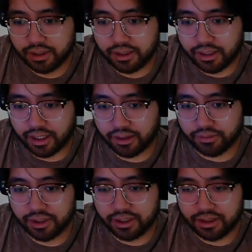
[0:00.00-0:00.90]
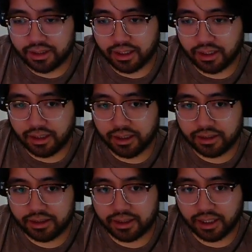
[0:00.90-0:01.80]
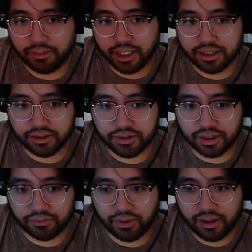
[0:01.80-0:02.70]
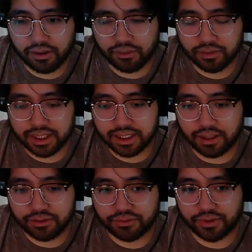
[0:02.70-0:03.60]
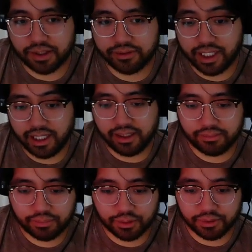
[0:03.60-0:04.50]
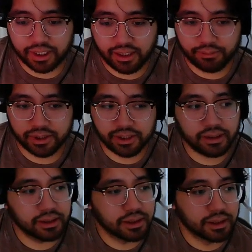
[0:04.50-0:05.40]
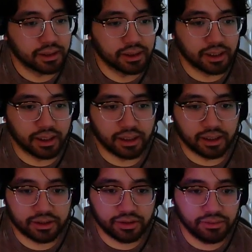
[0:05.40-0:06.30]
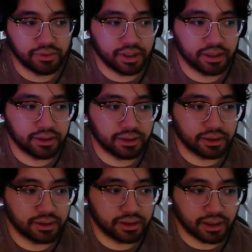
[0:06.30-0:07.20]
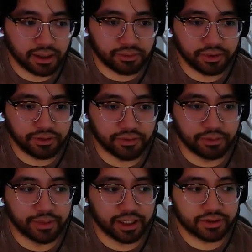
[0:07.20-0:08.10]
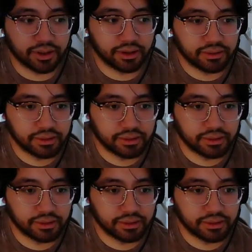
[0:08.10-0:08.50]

that was second match. That was like round 8, purple hybrid, 2-1. Really fun match there.